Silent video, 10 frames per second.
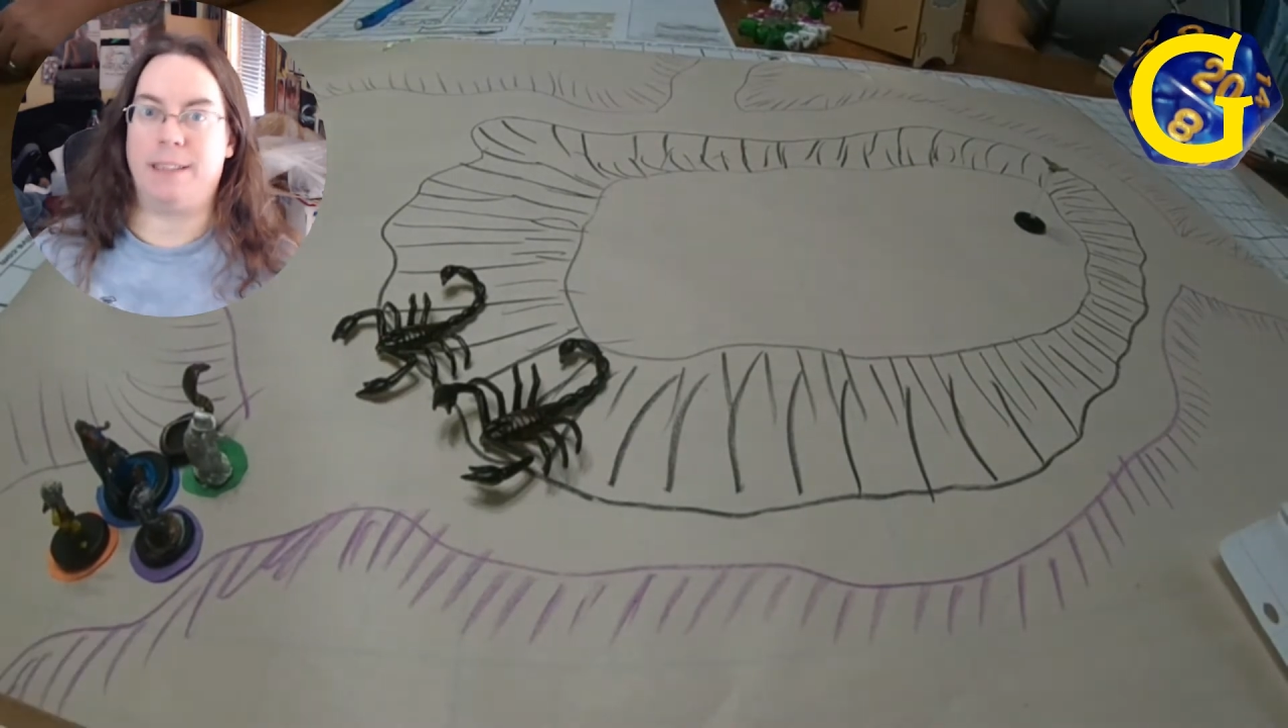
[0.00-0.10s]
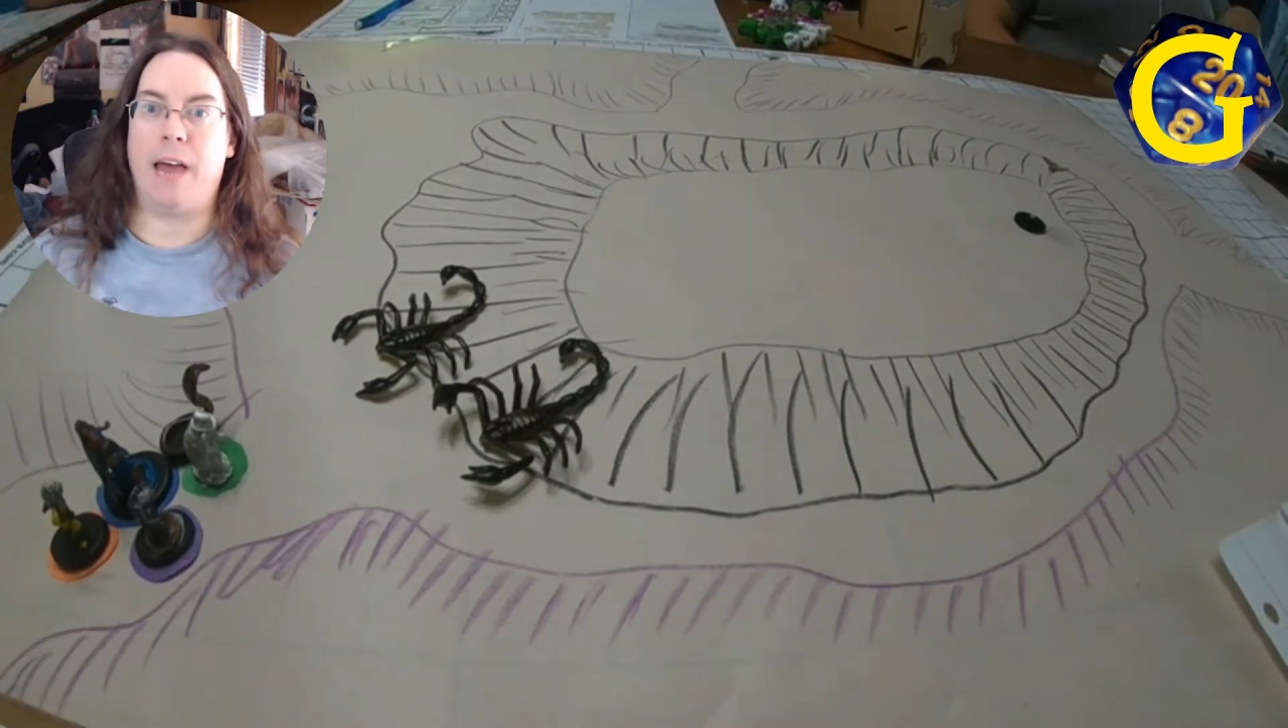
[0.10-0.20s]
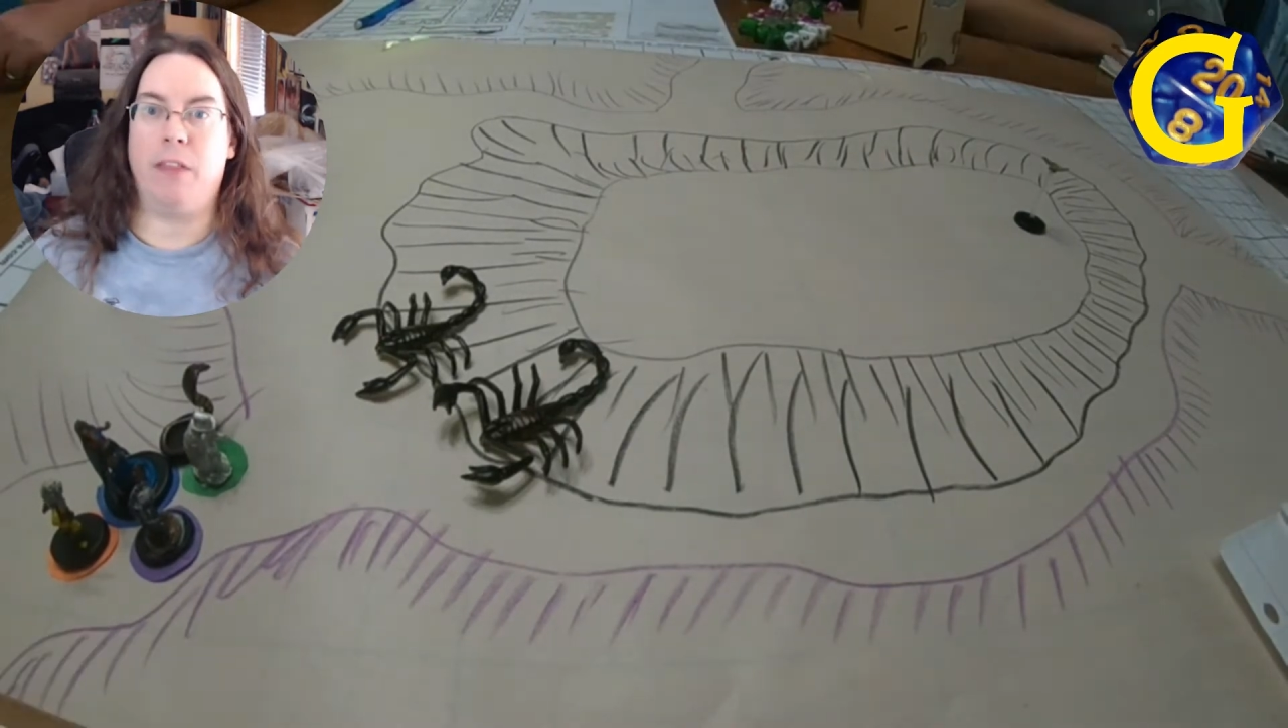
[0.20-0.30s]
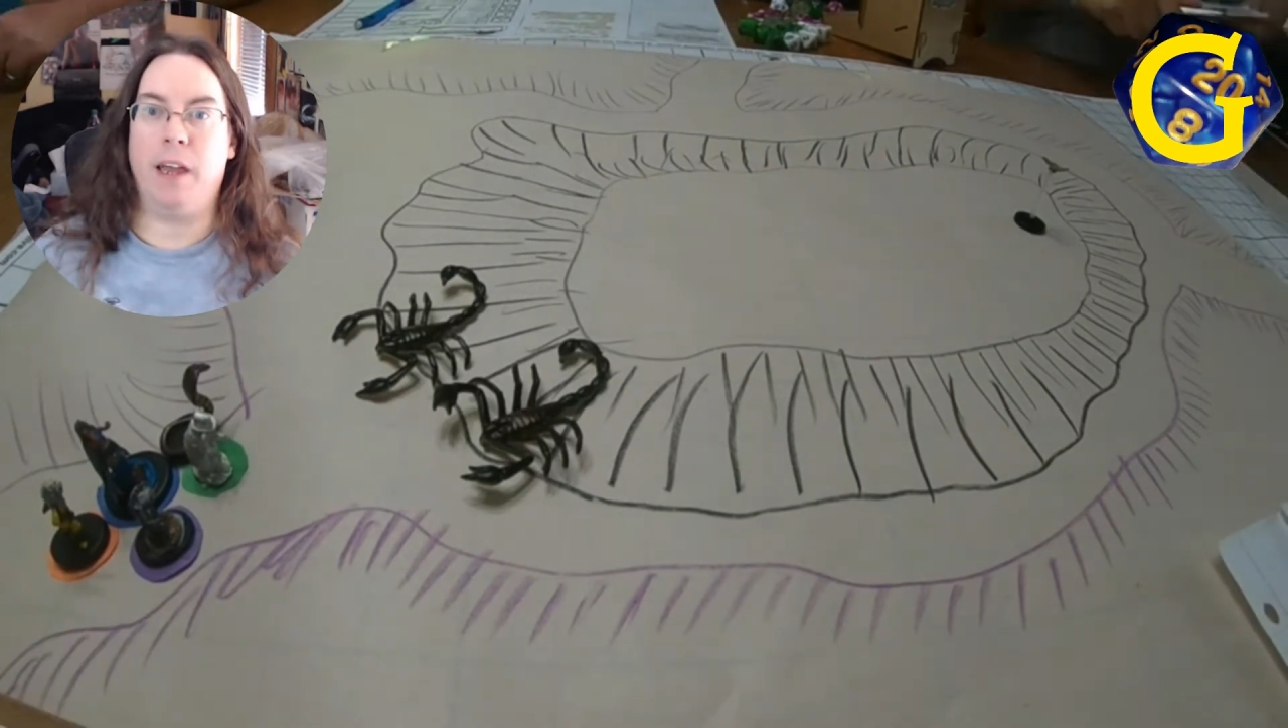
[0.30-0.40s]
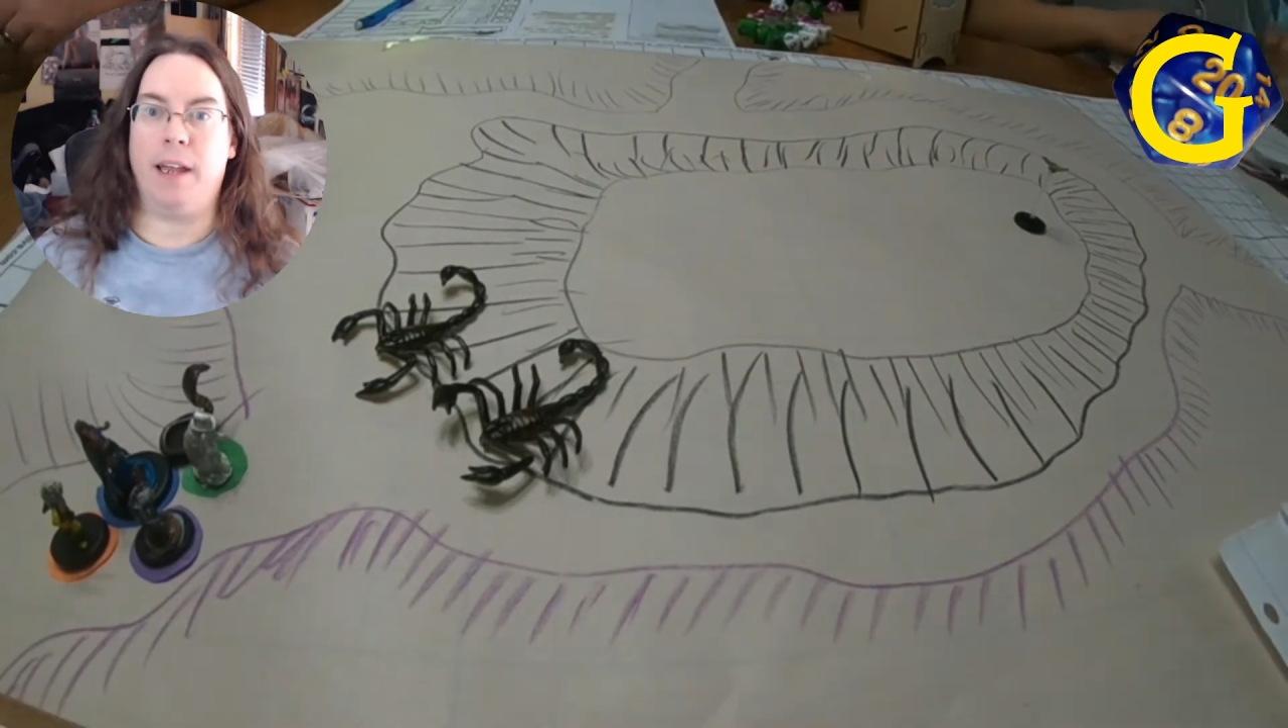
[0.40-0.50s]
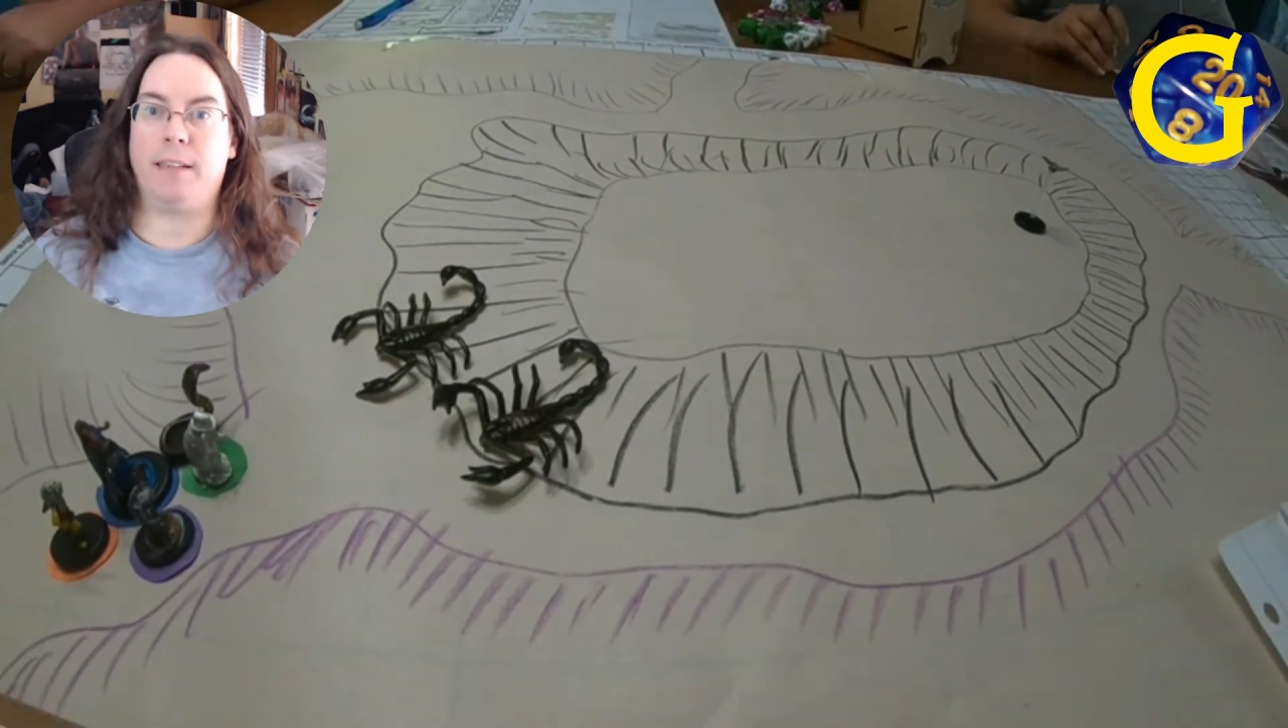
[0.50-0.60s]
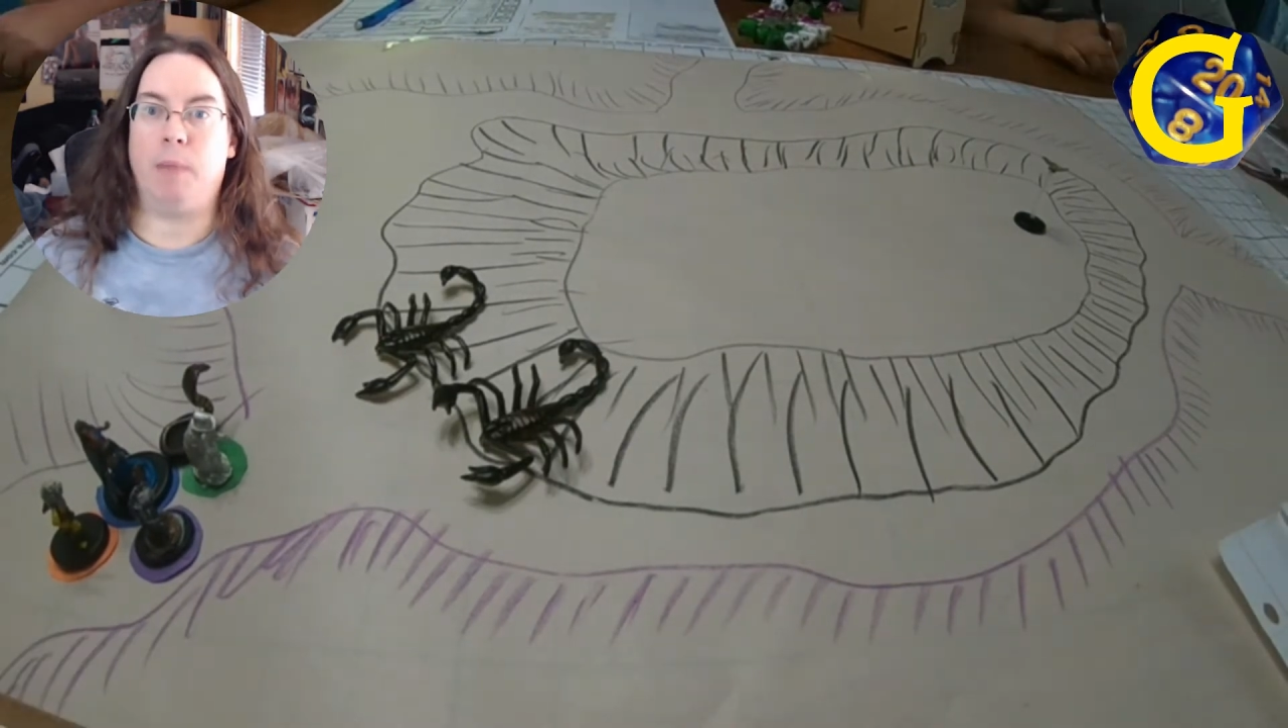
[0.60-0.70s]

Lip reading: athletics.